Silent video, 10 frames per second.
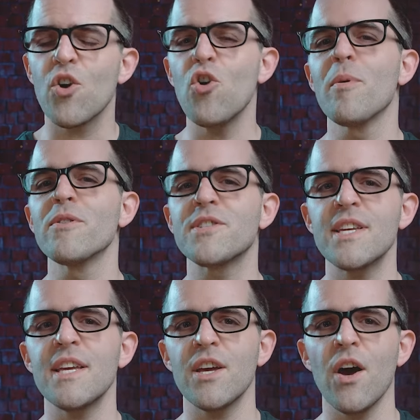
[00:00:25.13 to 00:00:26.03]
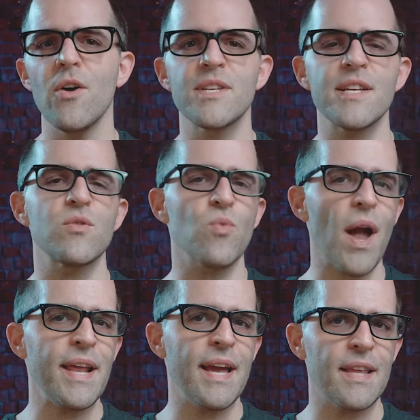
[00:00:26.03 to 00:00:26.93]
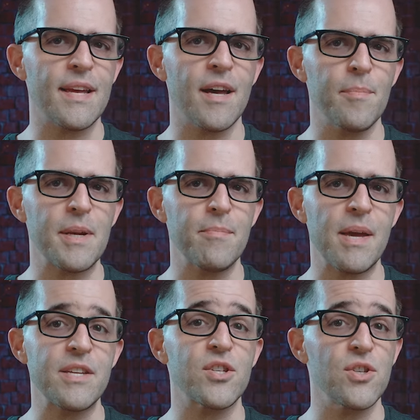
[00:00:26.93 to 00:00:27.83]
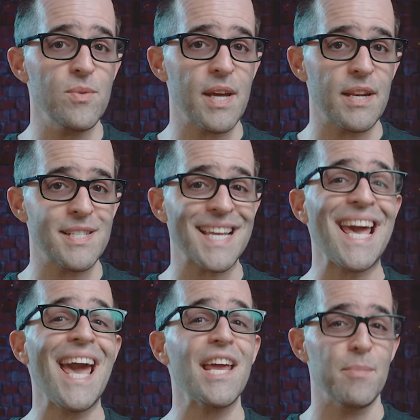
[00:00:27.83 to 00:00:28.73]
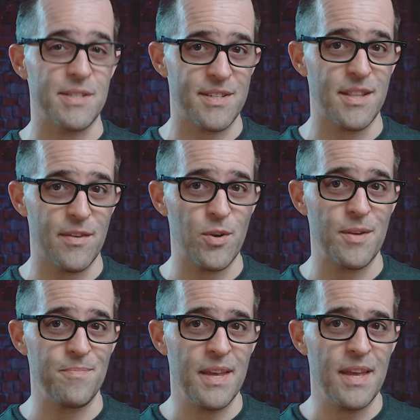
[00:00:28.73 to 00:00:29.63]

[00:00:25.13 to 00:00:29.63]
Uber's CEO says the ride-hailing company may soon get into cannabis delivery.